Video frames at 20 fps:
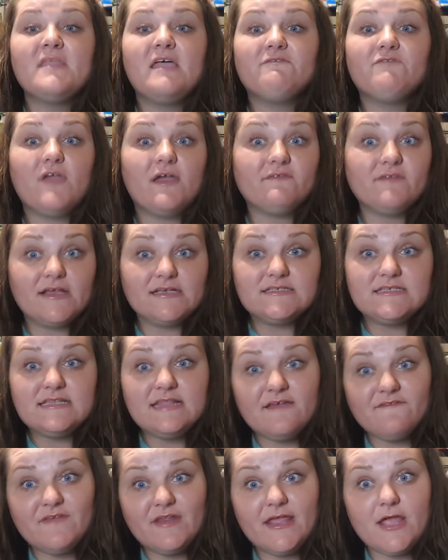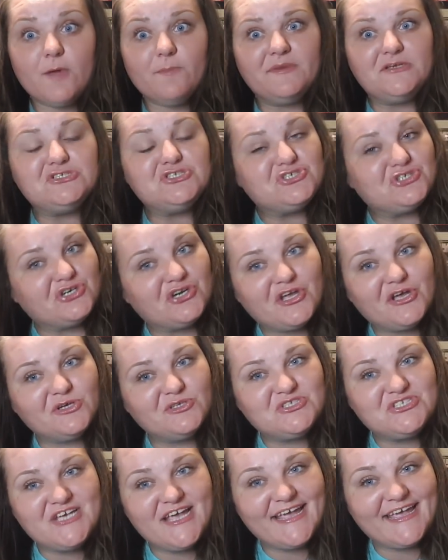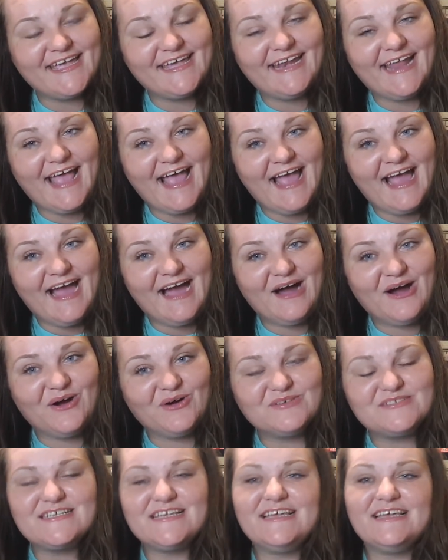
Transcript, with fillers: If you have not seen that video, be sure to go check it out.